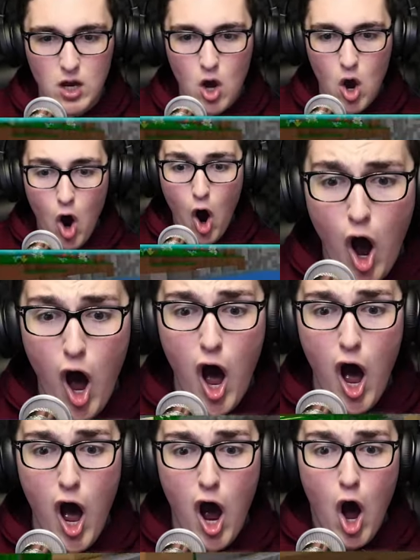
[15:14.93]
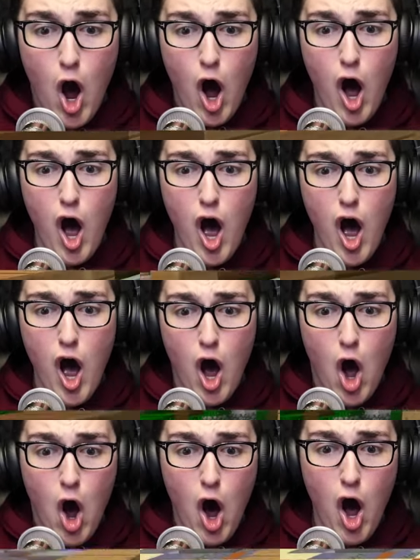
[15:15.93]
Oh! Oh! Oh,
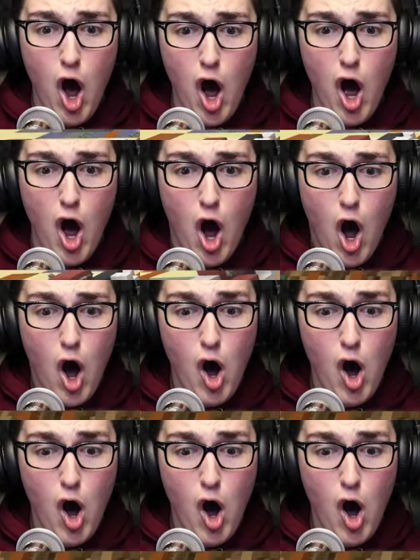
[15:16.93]
oh!